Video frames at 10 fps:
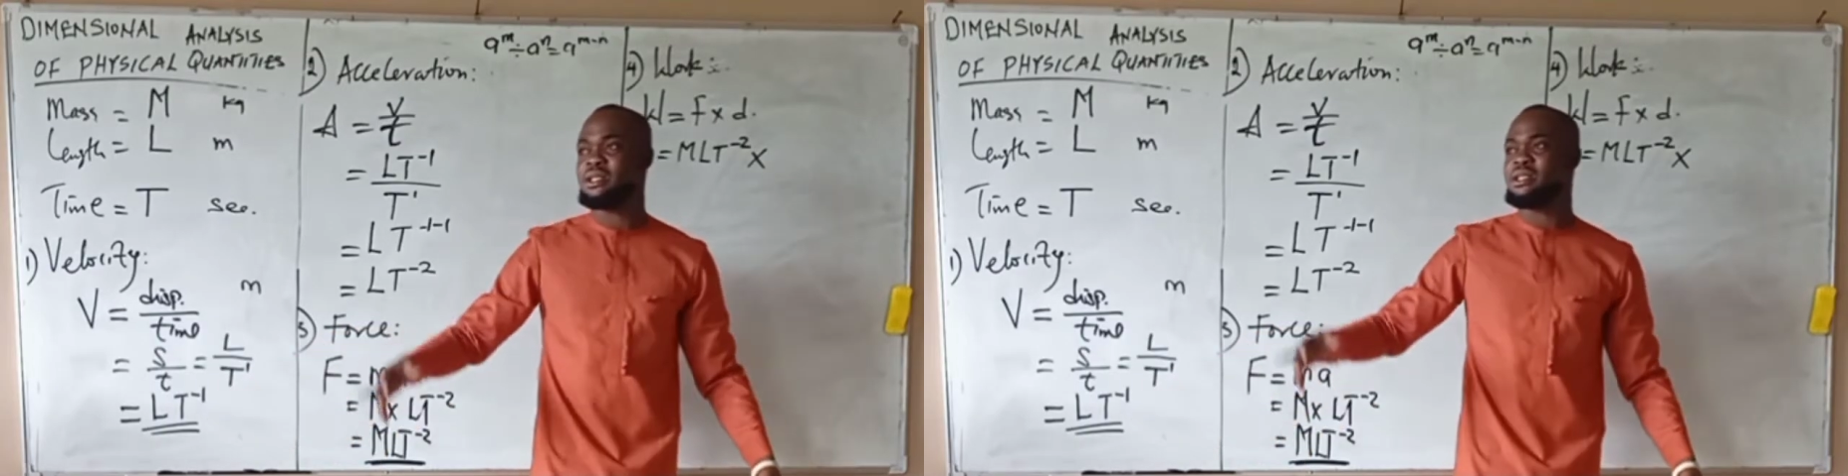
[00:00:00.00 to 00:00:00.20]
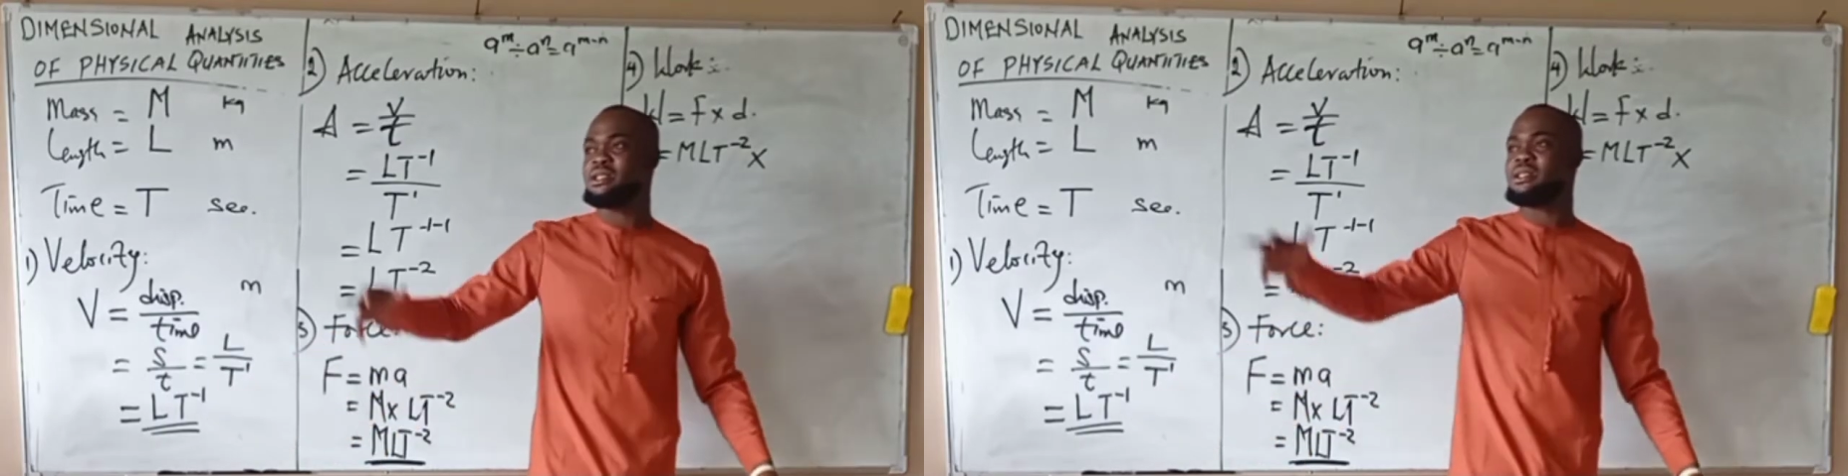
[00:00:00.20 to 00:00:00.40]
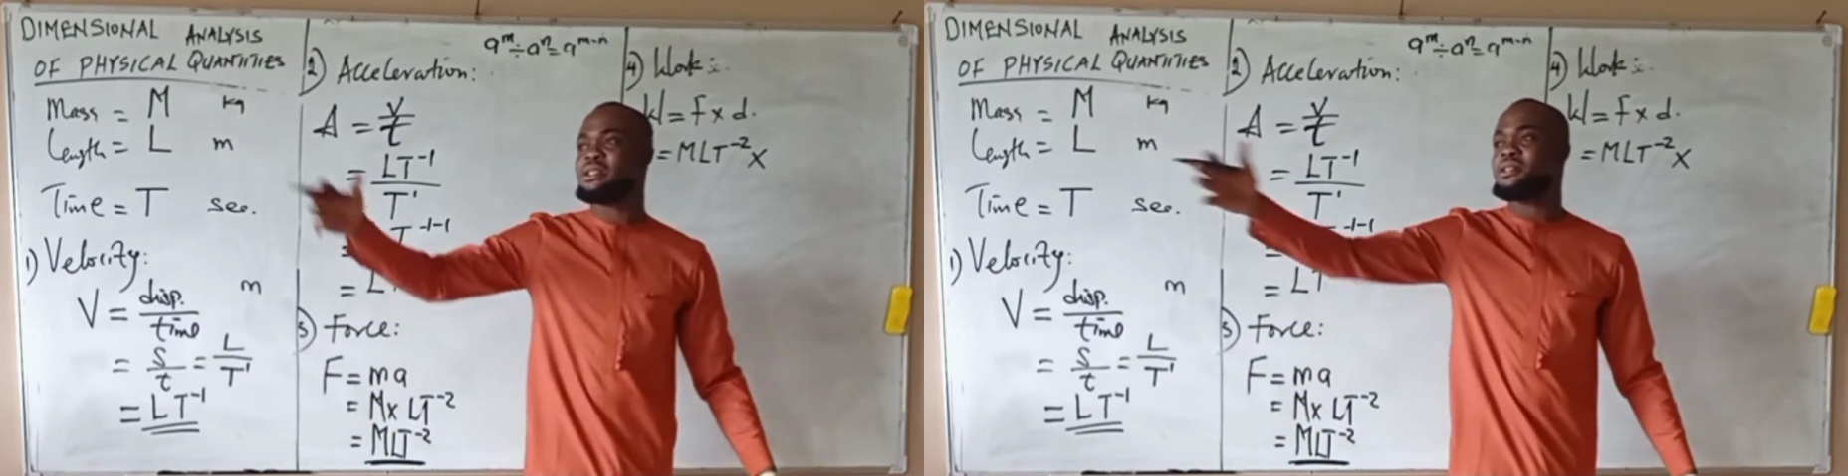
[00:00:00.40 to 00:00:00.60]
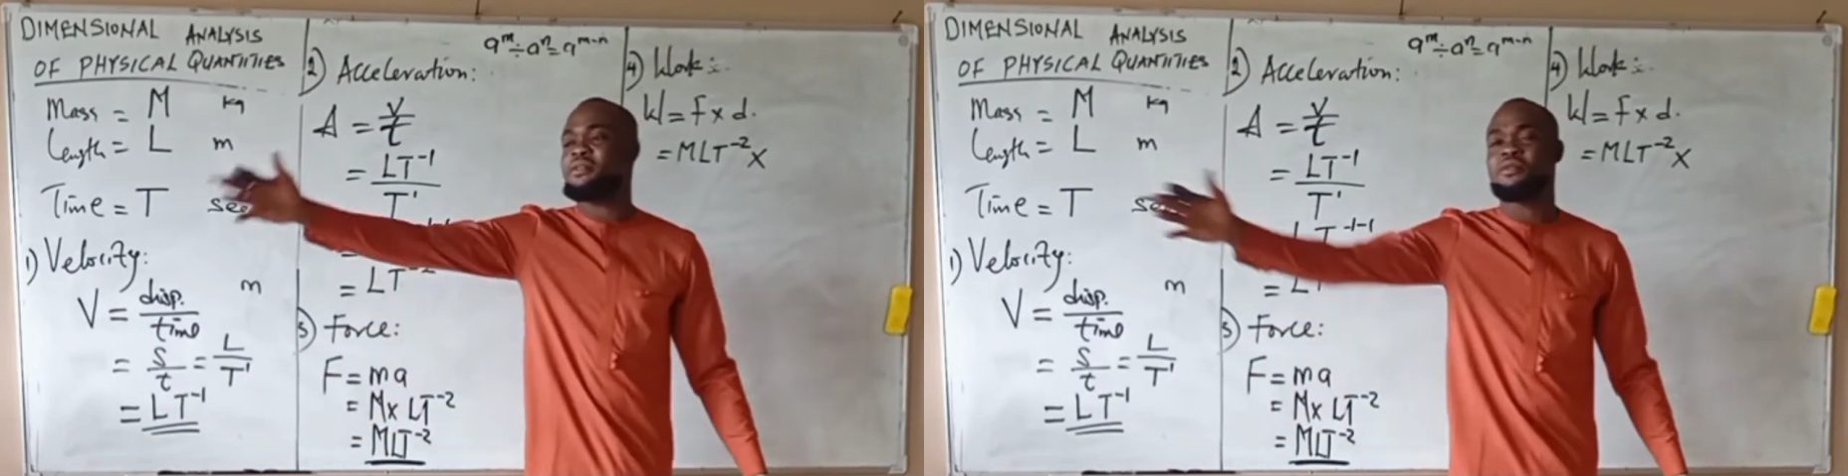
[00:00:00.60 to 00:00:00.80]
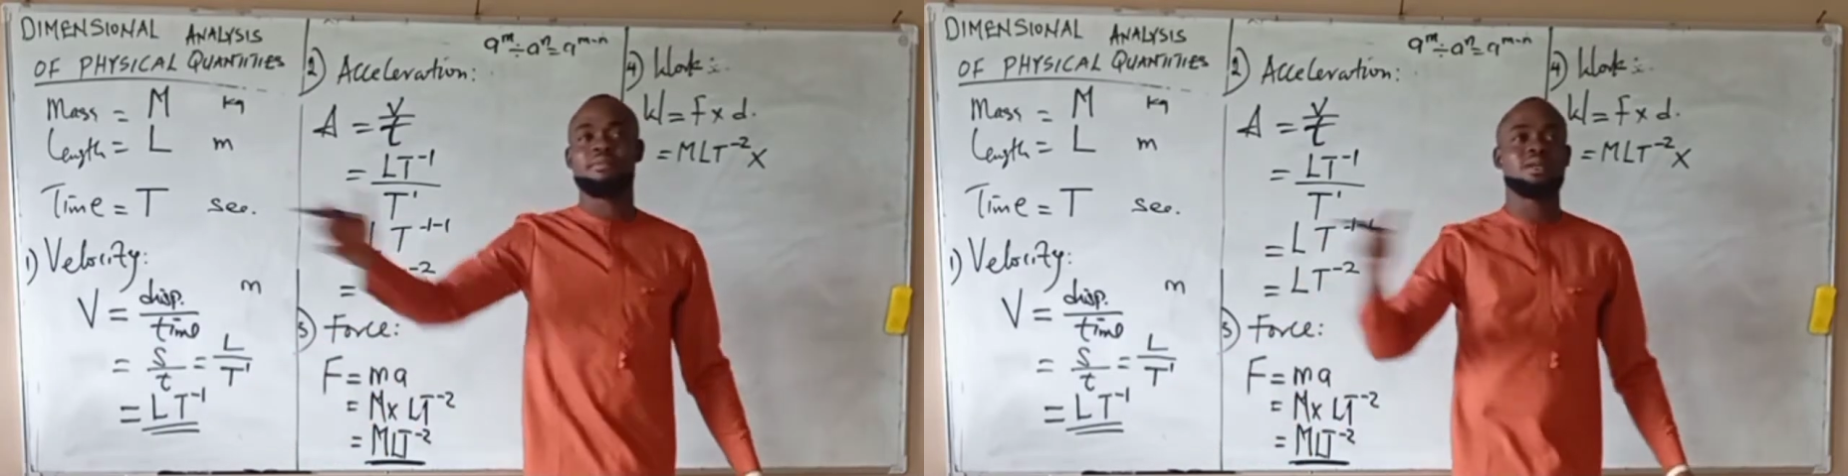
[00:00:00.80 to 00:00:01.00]
is the
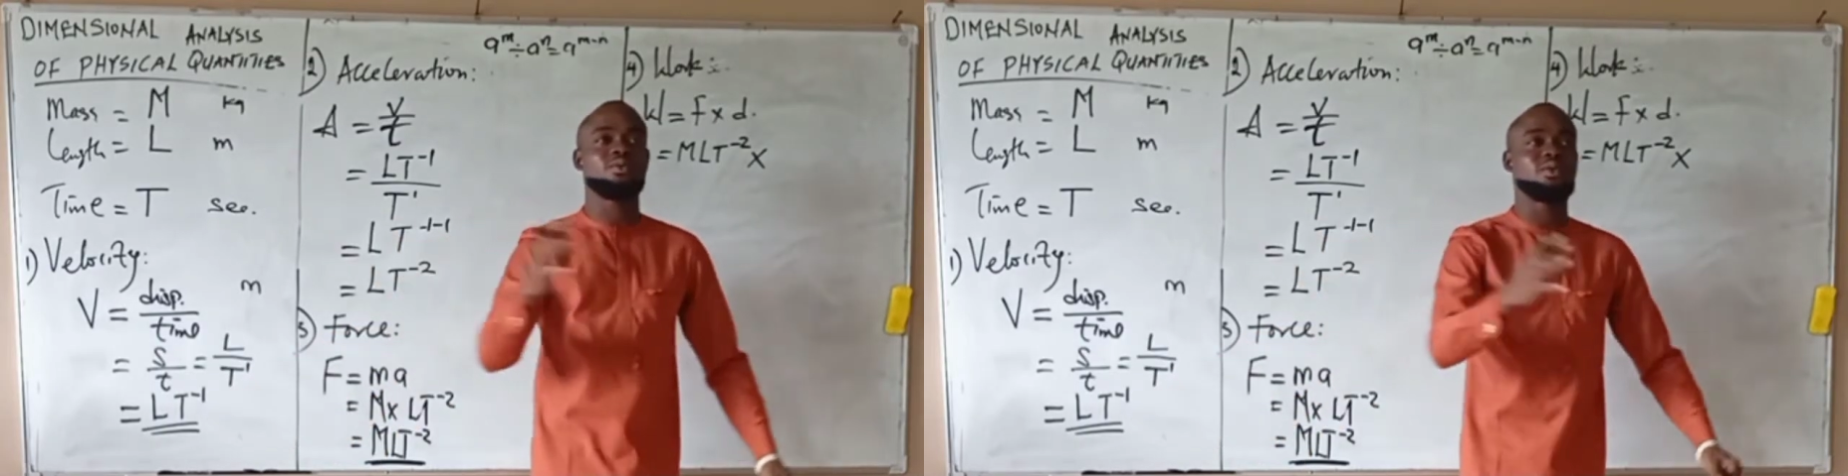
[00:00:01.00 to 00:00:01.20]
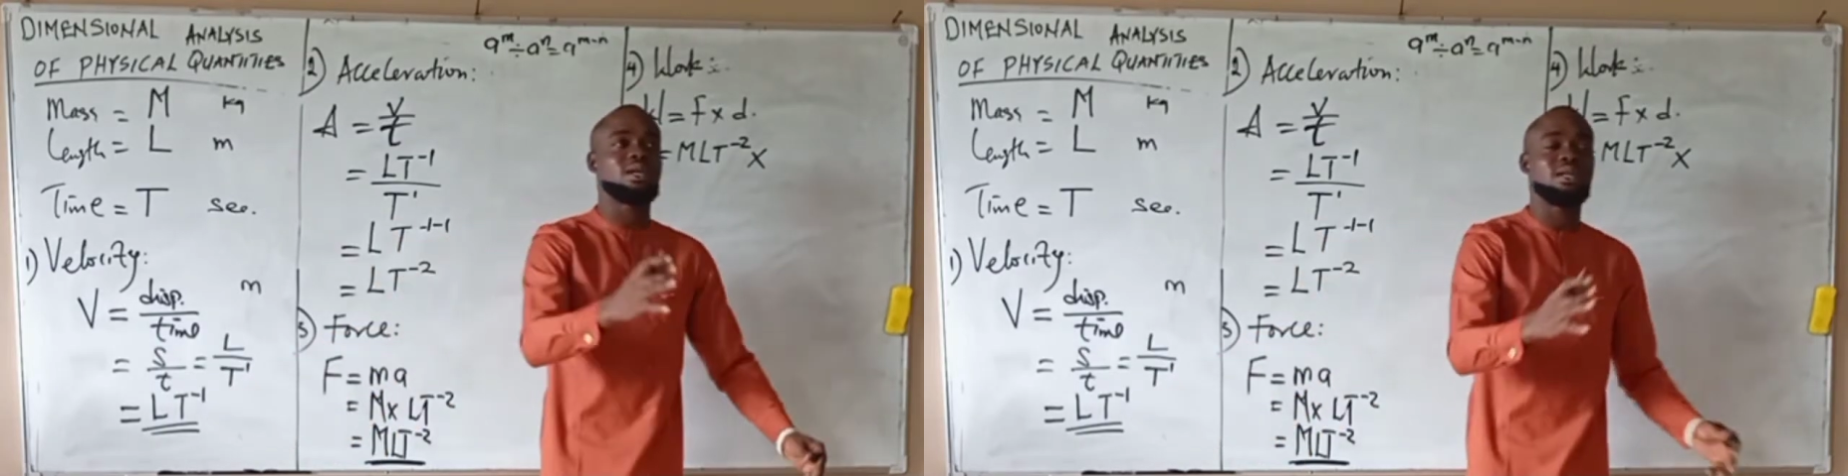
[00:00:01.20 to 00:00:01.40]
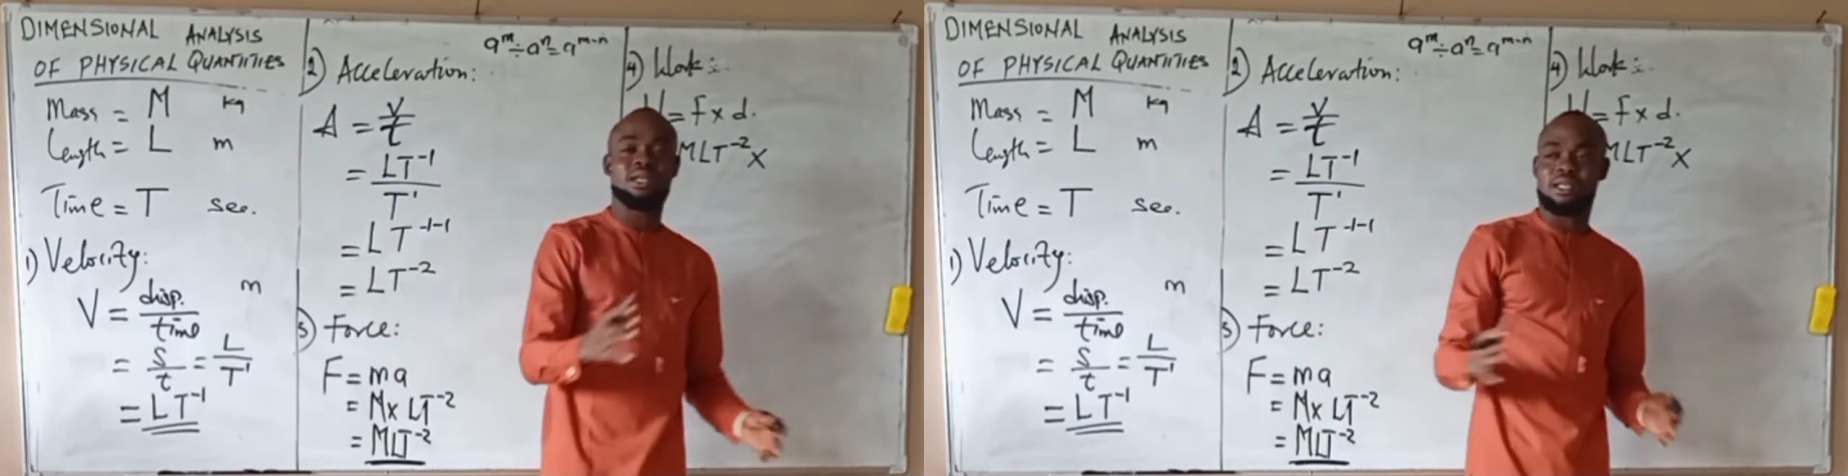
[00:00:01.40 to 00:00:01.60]
distance from here to here.